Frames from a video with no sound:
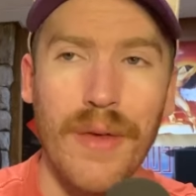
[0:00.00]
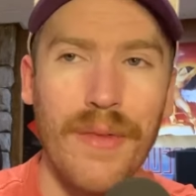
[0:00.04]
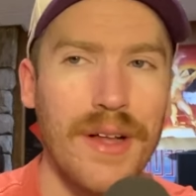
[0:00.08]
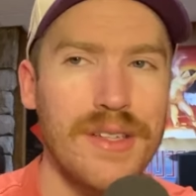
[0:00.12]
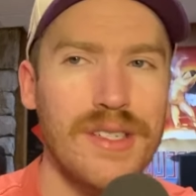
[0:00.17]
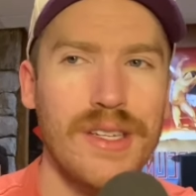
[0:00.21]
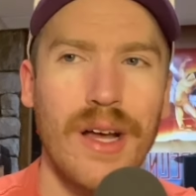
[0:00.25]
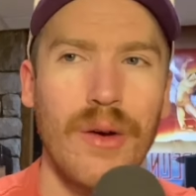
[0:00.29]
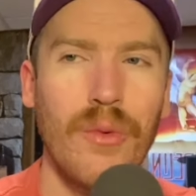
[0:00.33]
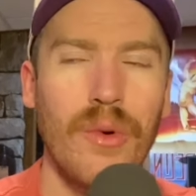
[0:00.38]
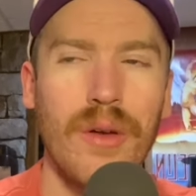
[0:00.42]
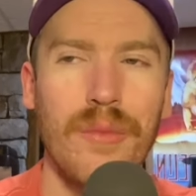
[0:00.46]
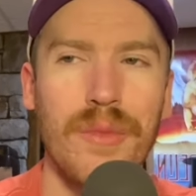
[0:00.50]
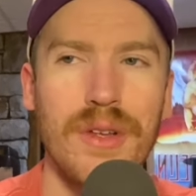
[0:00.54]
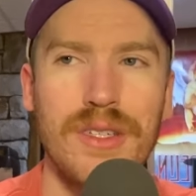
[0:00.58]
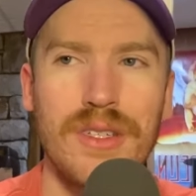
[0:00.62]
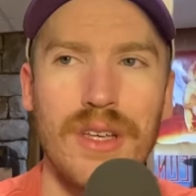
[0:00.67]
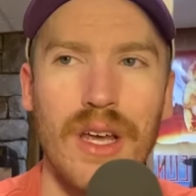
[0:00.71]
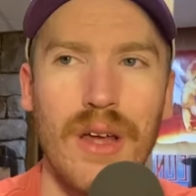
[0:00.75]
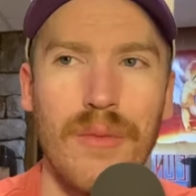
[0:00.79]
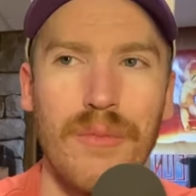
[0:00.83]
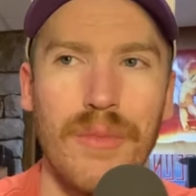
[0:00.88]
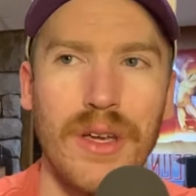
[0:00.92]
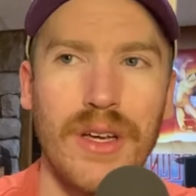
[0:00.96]
That's not what I'm going to
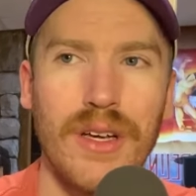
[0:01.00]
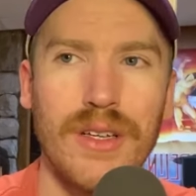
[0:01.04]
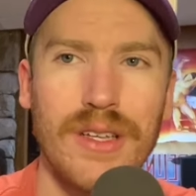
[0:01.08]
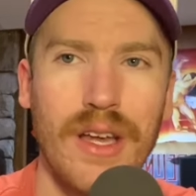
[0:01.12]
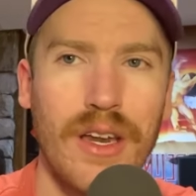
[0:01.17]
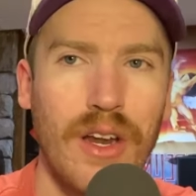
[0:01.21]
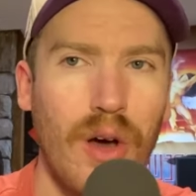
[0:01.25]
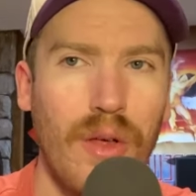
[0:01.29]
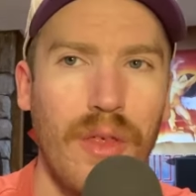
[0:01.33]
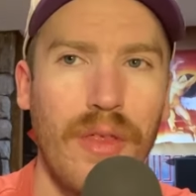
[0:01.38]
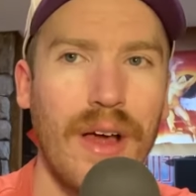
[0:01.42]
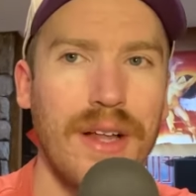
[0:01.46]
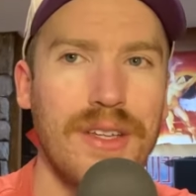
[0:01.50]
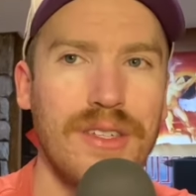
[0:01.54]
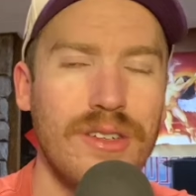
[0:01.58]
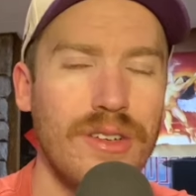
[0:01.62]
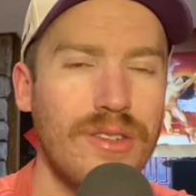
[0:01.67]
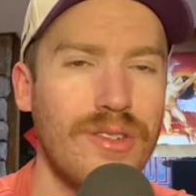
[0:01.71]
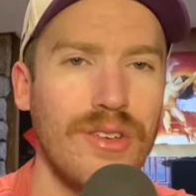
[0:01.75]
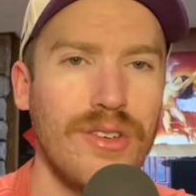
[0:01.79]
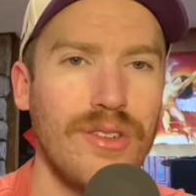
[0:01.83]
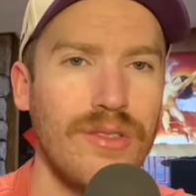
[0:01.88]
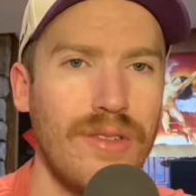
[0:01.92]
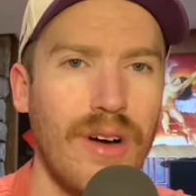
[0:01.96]
say because I know that that's such a